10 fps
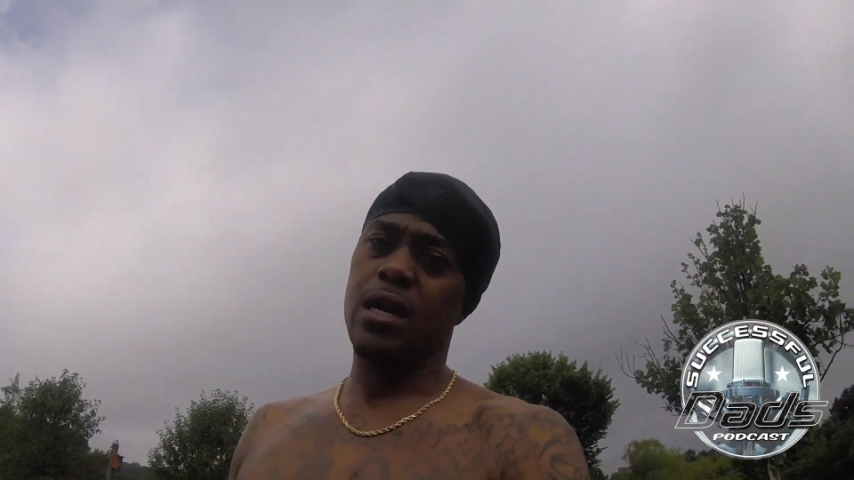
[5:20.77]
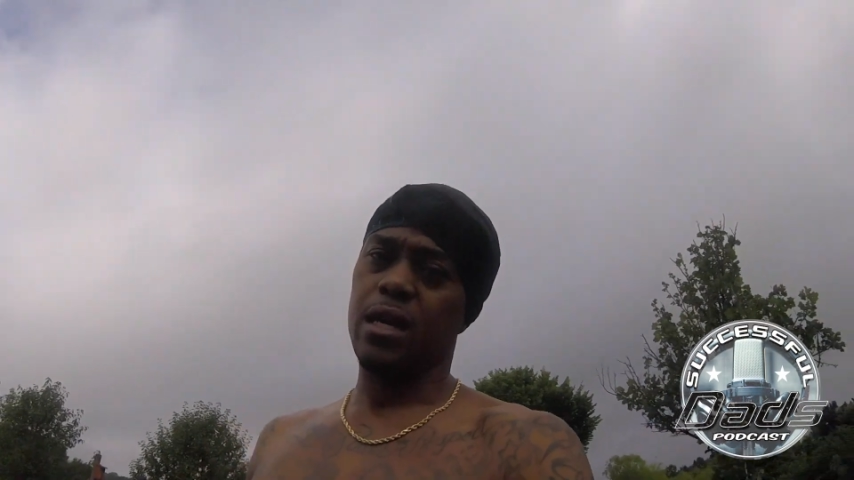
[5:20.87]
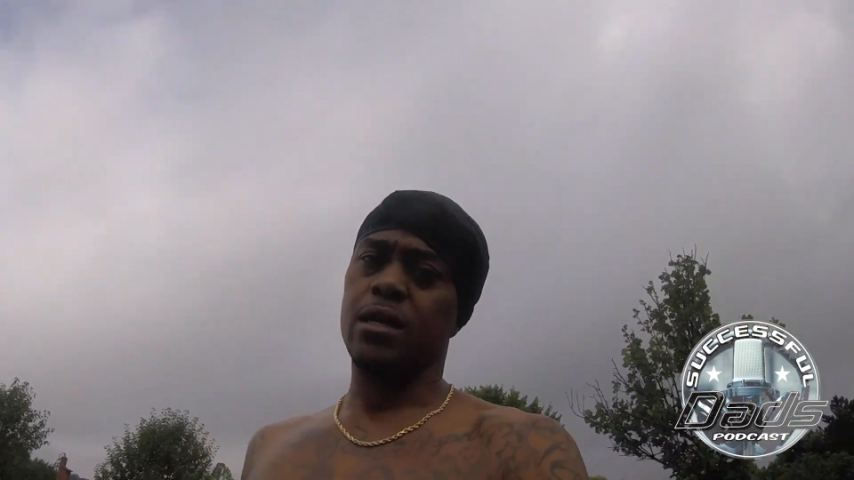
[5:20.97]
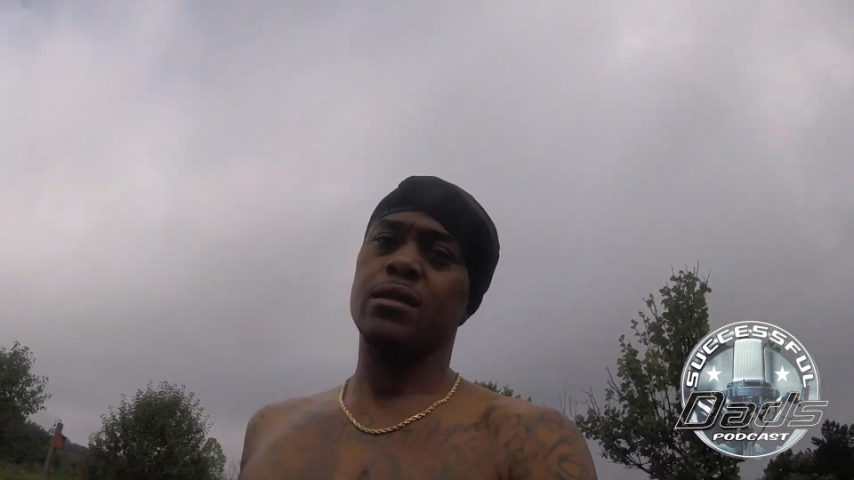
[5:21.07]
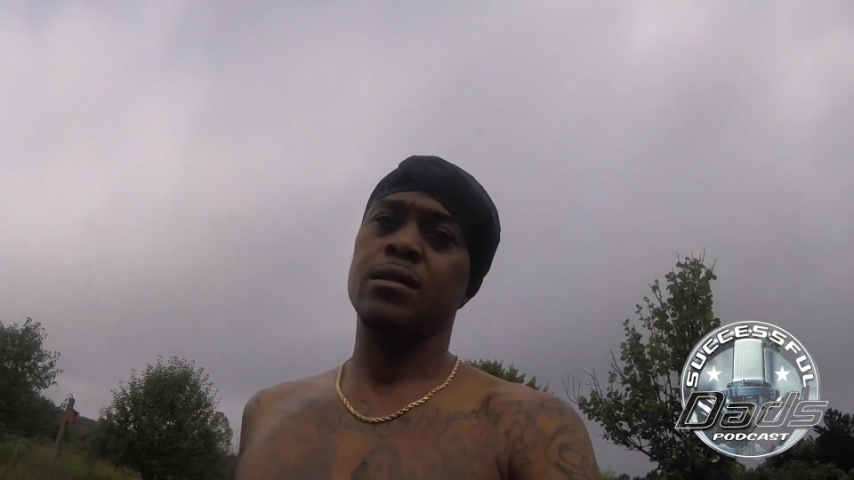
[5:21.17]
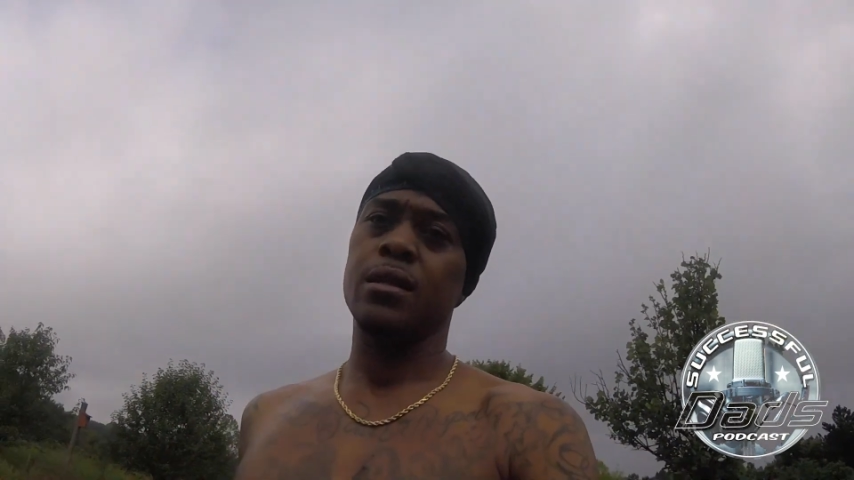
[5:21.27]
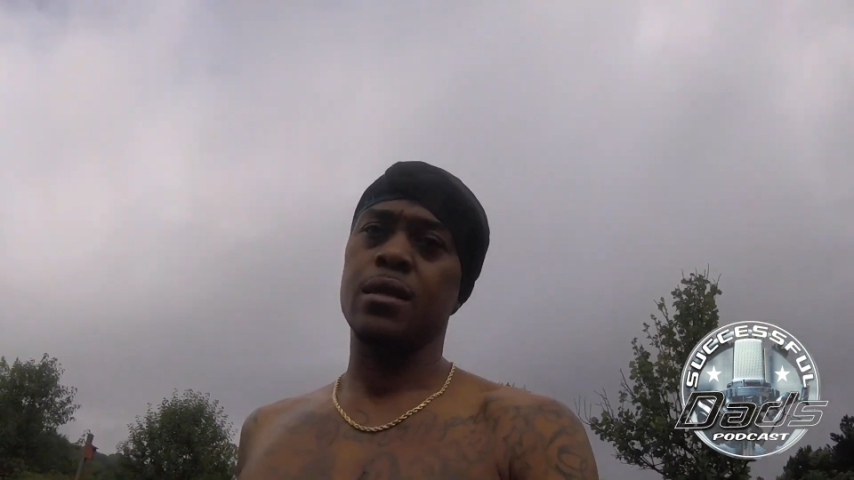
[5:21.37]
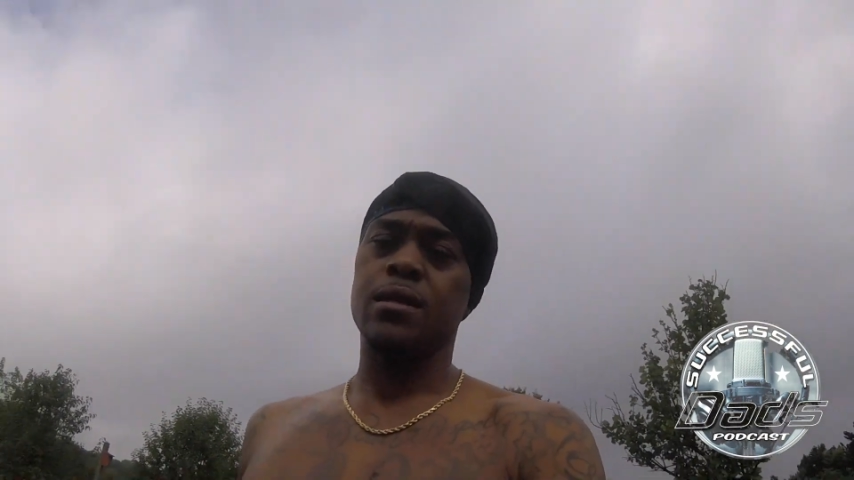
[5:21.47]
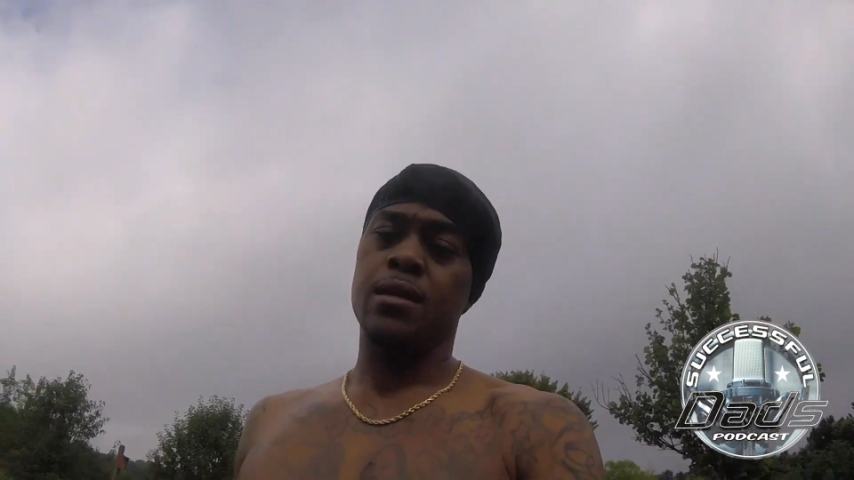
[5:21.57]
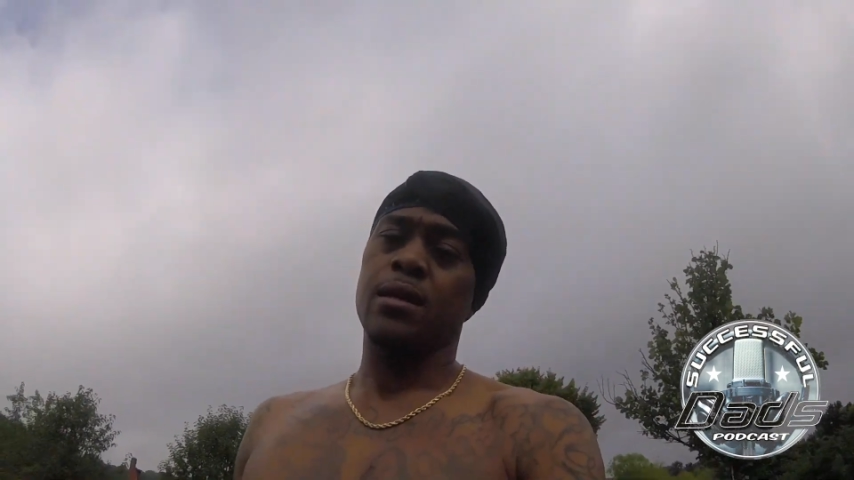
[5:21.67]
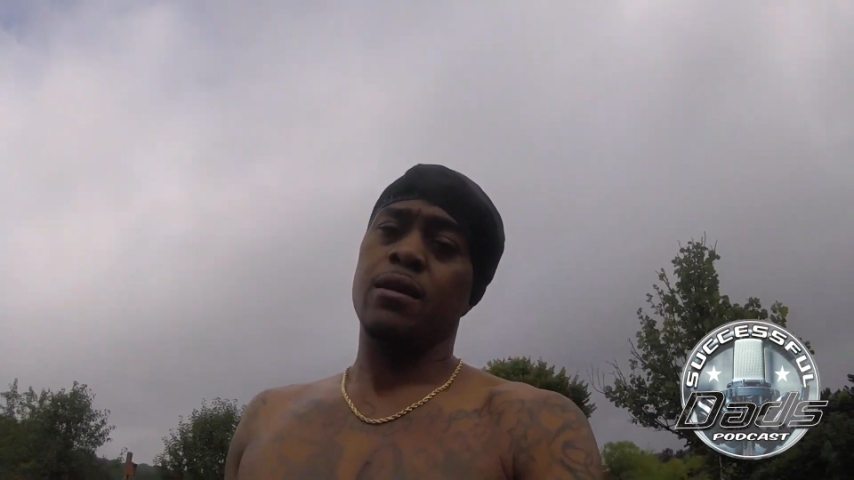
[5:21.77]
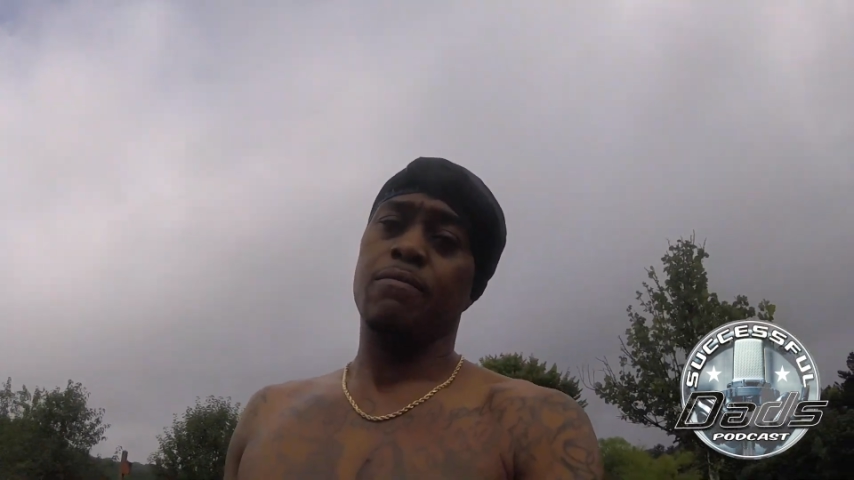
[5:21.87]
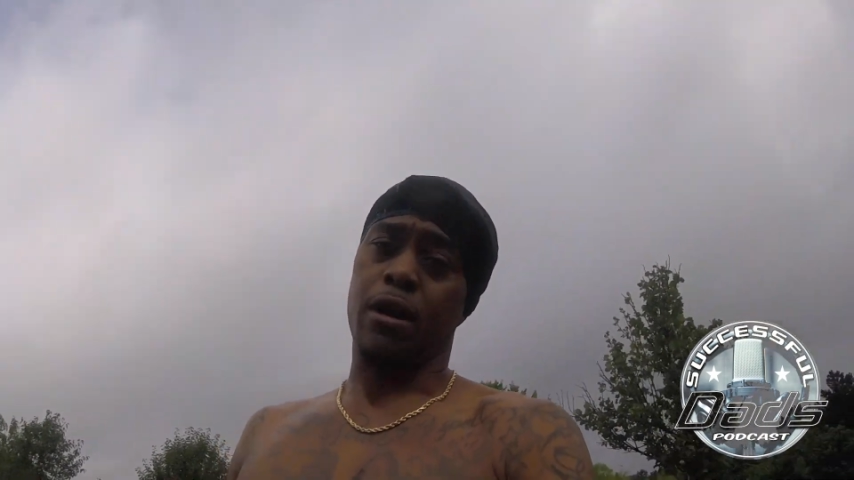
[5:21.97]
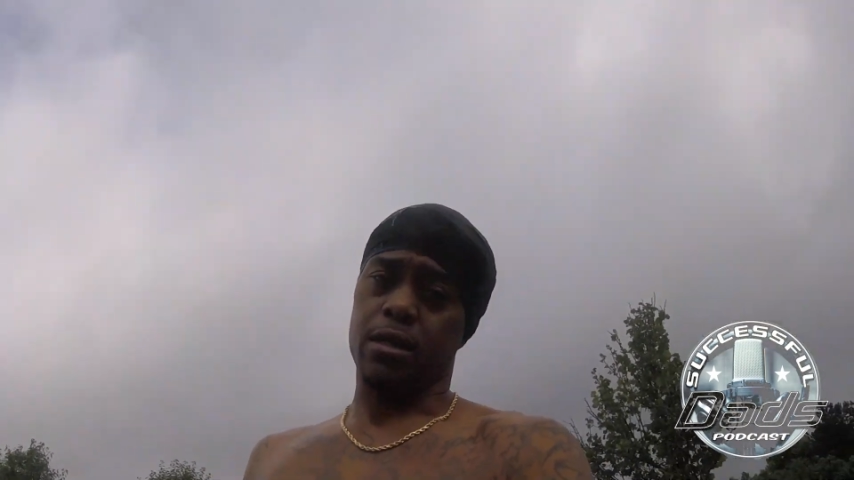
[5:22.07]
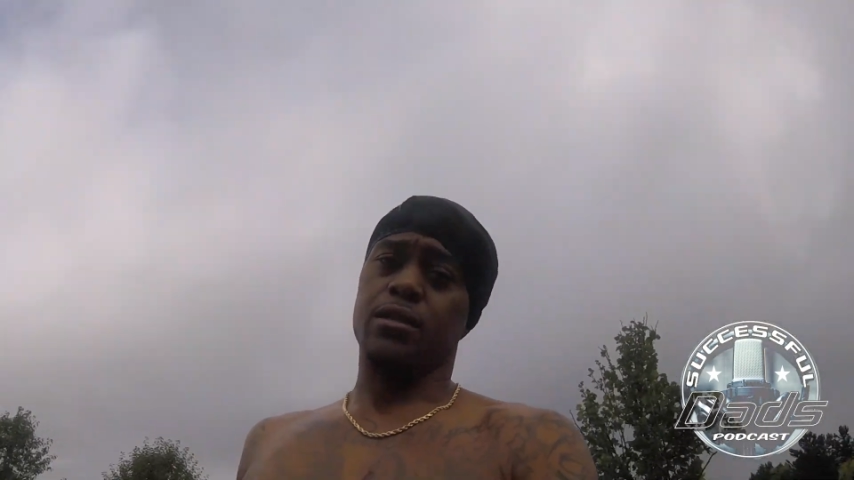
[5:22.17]
hands.
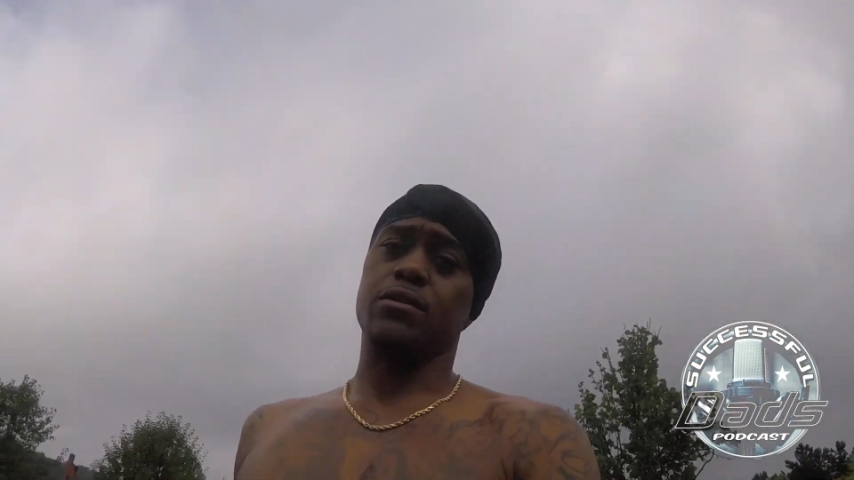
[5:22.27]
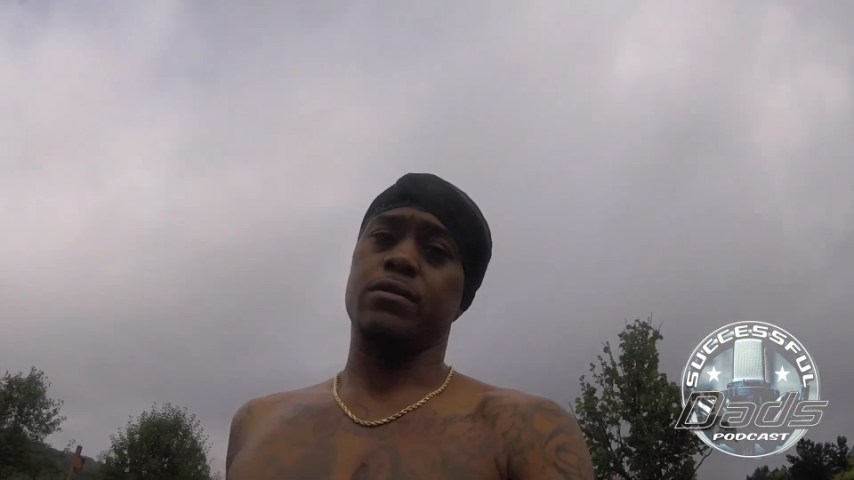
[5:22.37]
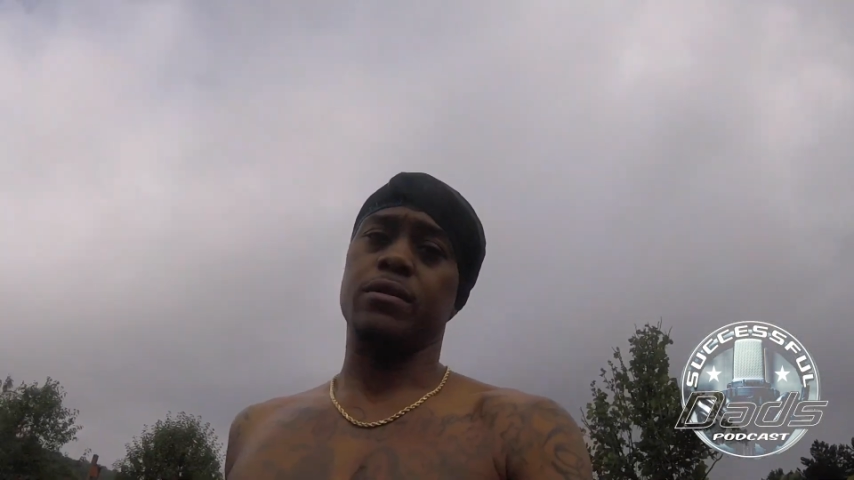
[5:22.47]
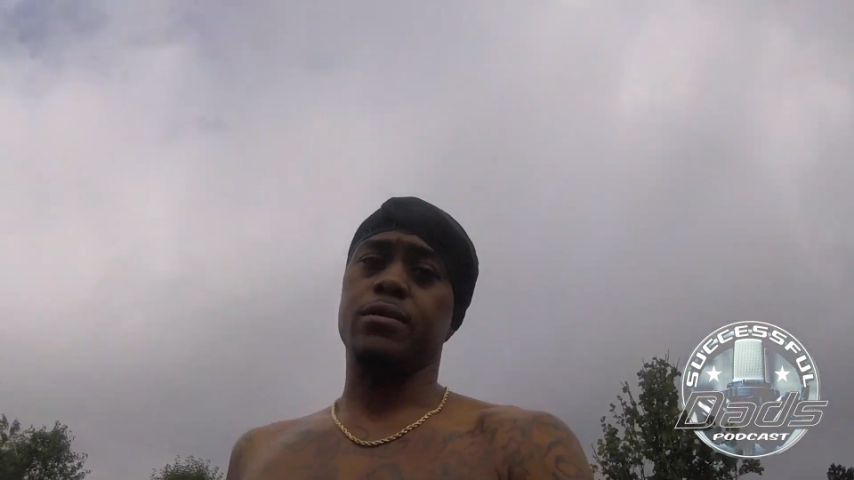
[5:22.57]
Boxer.